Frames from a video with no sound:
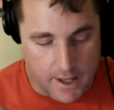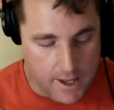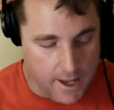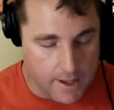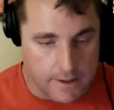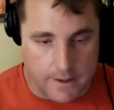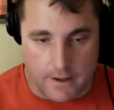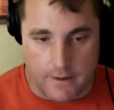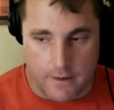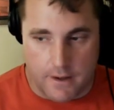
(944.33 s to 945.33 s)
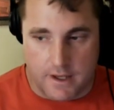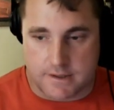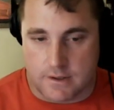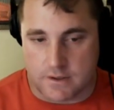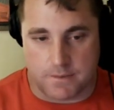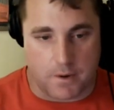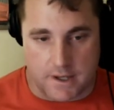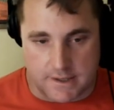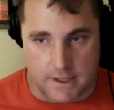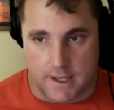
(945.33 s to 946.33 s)
And it's no
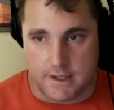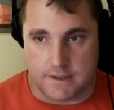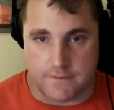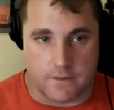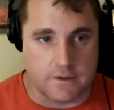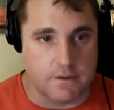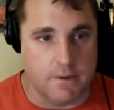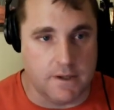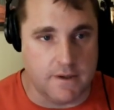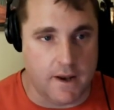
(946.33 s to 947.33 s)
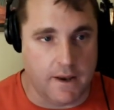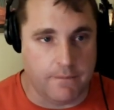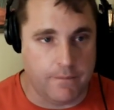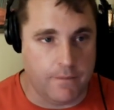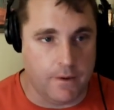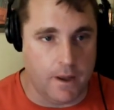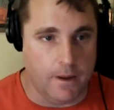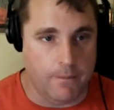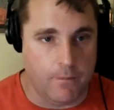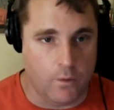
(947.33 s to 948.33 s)
surprise he landed his first commit today.
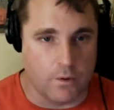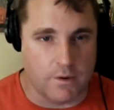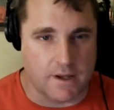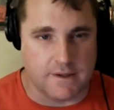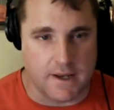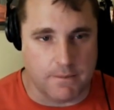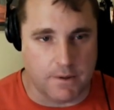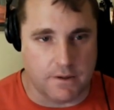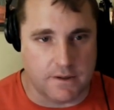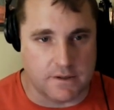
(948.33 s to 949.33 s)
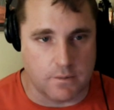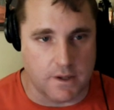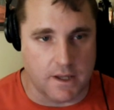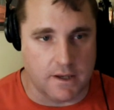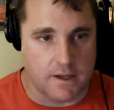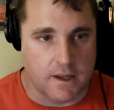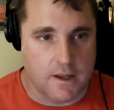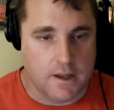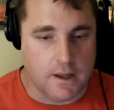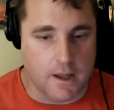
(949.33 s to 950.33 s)
Or not today, but this weekend.
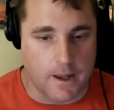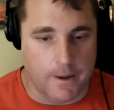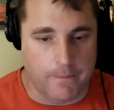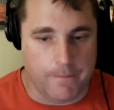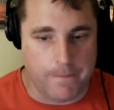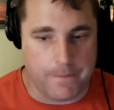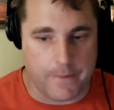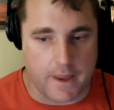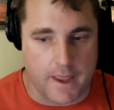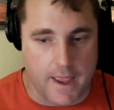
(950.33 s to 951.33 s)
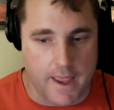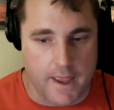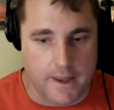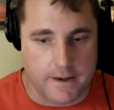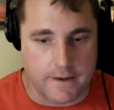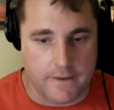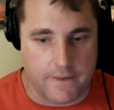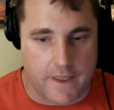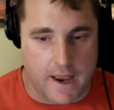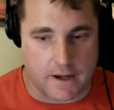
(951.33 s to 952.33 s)
And
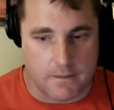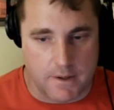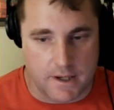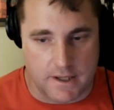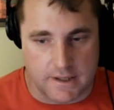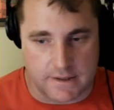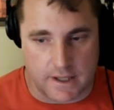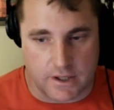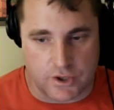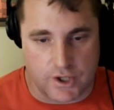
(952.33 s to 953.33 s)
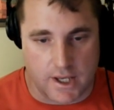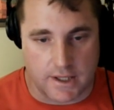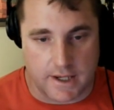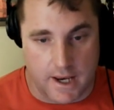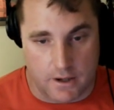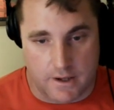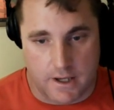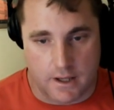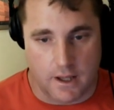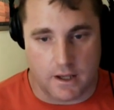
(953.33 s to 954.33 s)
that commit is Jalen
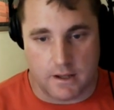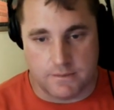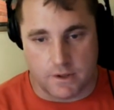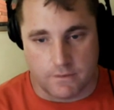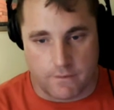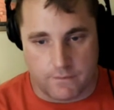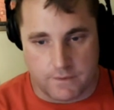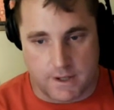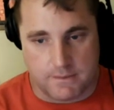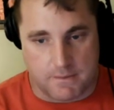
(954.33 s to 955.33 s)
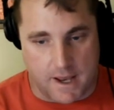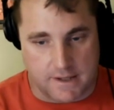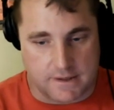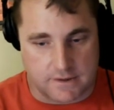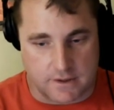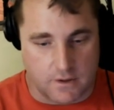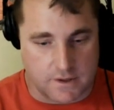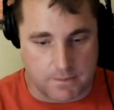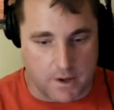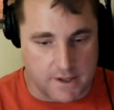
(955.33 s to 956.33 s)
Carey, comes over from James Madison. So no
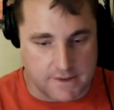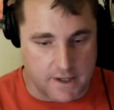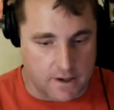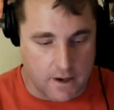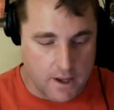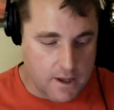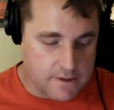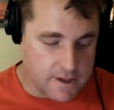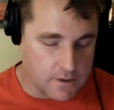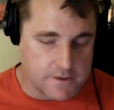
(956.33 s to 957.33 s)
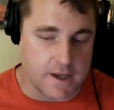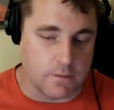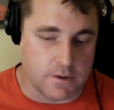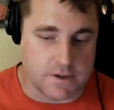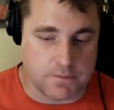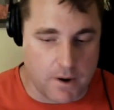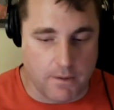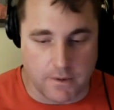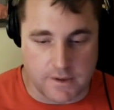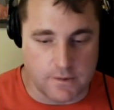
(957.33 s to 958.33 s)
surprise there. Terrence Edwards is
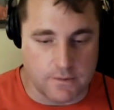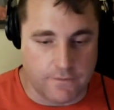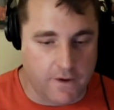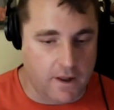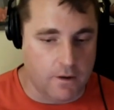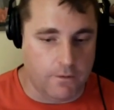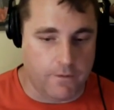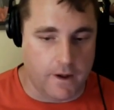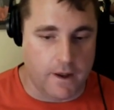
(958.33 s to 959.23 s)
probably soon to follow